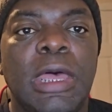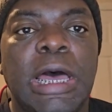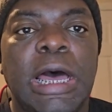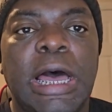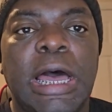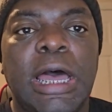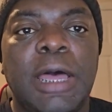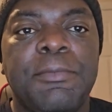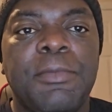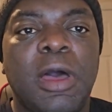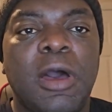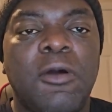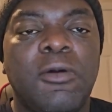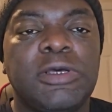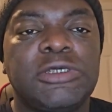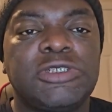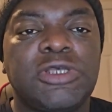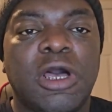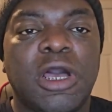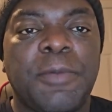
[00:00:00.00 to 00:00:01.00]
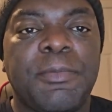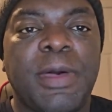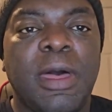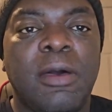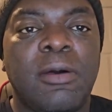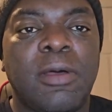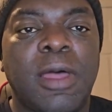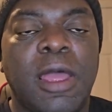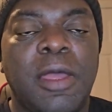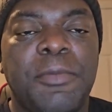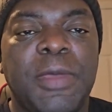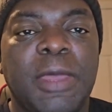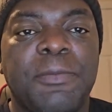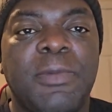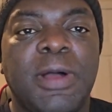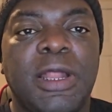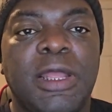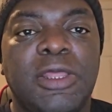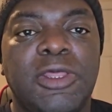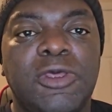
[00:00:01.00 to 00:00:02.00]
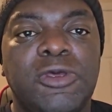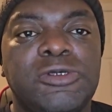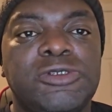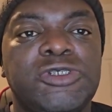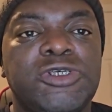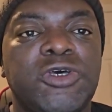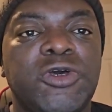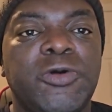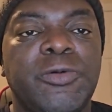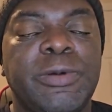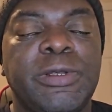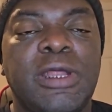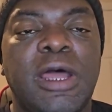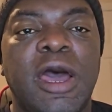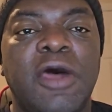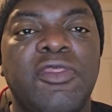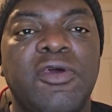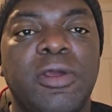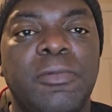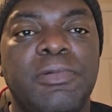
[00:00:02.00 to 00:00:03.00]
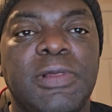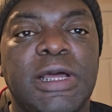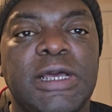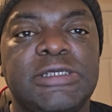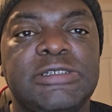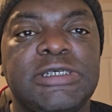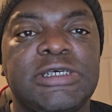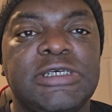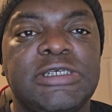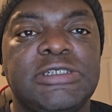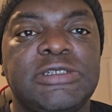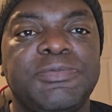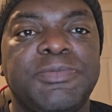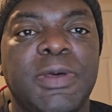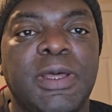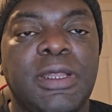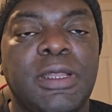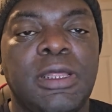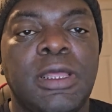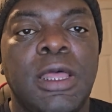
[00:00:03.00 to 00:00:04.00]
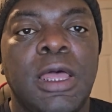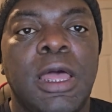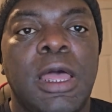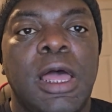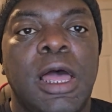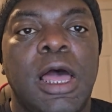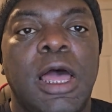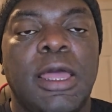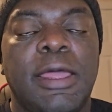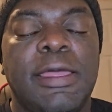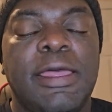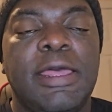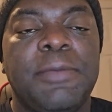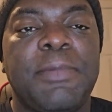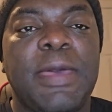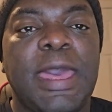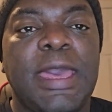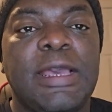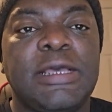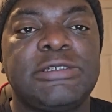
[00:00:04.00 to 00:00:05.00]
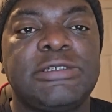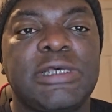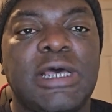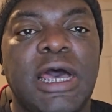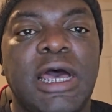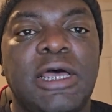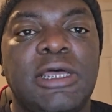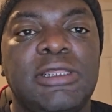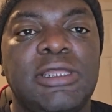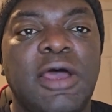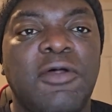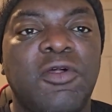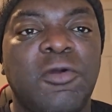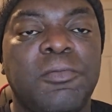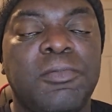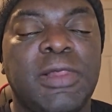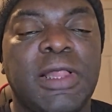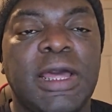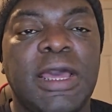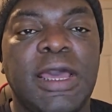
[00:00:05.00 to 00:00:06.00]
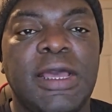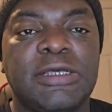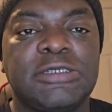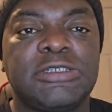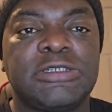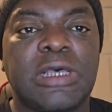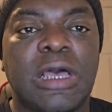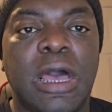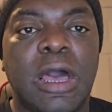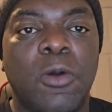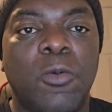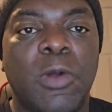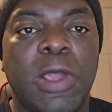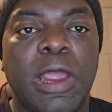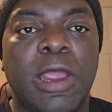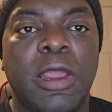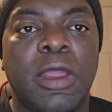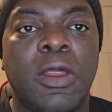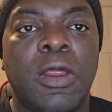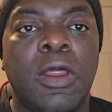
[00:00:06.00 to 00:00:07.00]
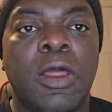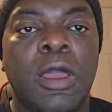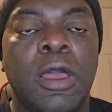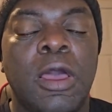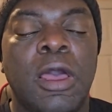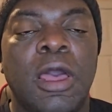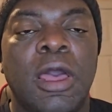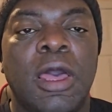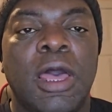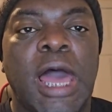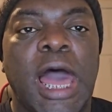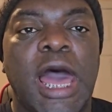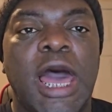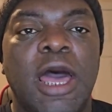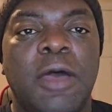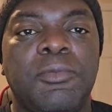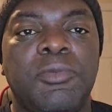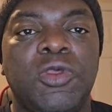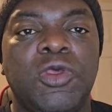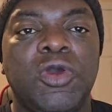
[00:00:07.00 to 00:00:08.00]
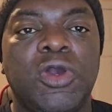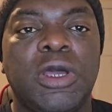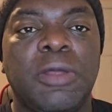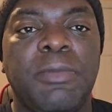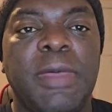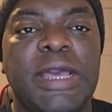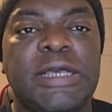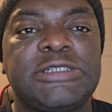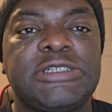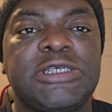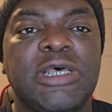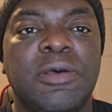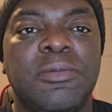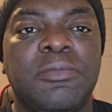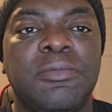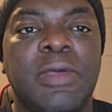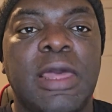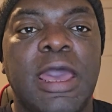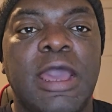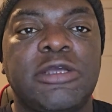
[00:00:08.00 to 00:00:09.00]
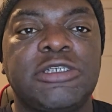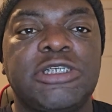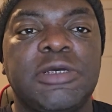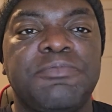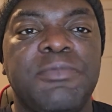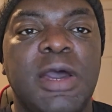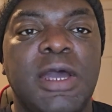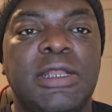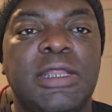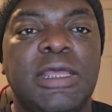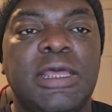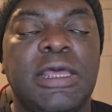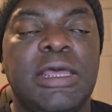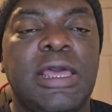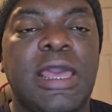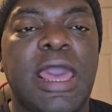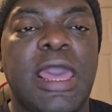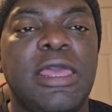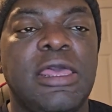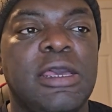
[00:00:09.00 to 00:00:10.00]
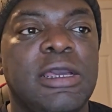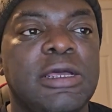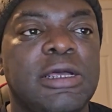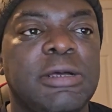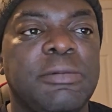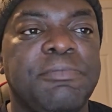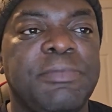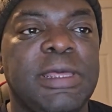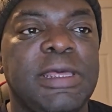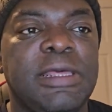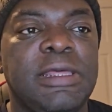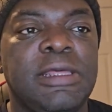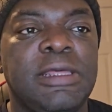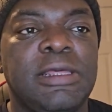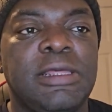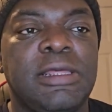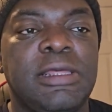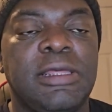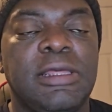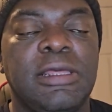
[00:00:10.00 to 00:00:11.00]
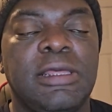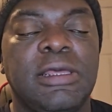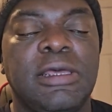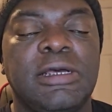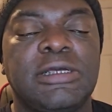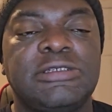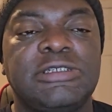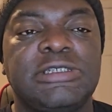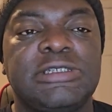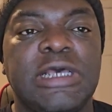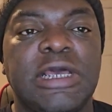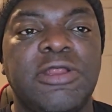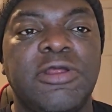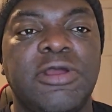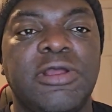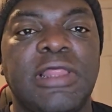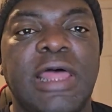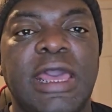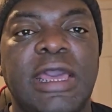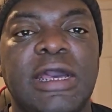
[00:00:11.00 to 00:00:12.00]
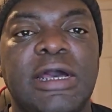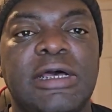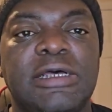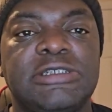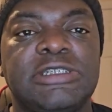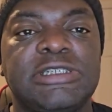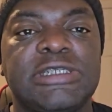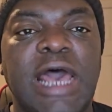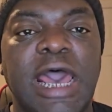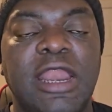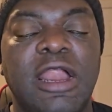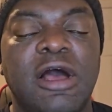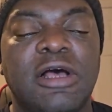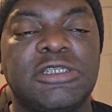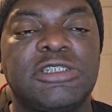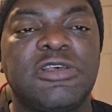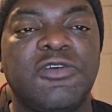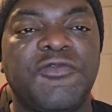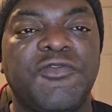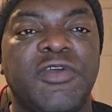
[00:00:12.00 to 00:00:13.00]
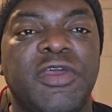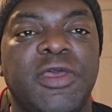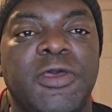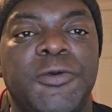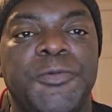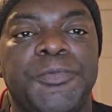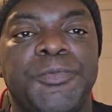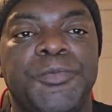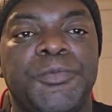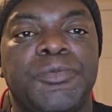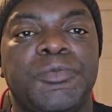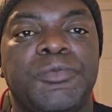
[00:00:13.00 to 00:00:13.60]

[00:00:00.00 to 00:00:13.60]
I always talk about how to make money on YouTube and other places, but eBay is another place where you can make some extra money and you can be considered like a side hustle for you.